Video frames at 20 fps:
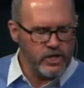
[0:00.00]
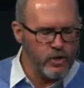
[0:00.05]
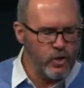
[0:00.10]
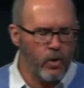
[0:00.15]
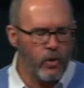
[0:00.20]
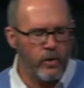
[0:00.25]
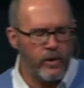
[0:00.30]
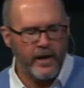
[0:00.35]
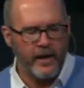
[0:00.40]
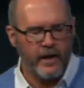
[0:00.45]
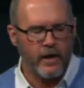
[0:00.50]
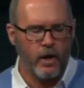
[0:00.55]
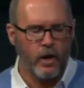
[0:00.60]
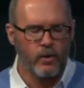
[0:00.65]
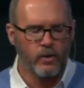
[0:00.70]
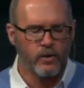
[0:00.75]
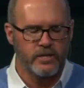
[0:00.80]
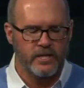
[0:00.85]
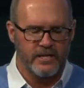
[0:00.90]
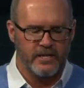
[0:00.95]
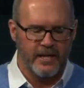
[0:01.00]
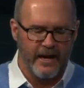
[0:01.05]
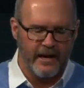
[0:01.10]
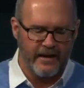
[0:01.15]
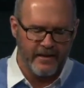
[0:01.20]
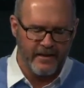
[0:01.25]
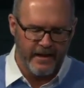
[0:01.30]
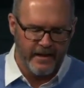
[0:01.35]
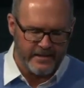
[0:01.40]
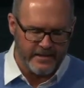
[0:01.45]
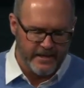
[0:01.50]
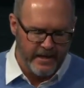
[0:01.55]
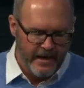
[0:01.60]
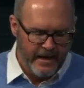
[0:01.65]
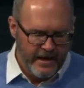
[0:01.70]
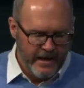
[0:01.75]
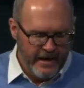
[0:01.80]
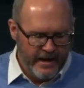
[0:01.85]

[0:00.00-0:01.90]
story, it closes like this.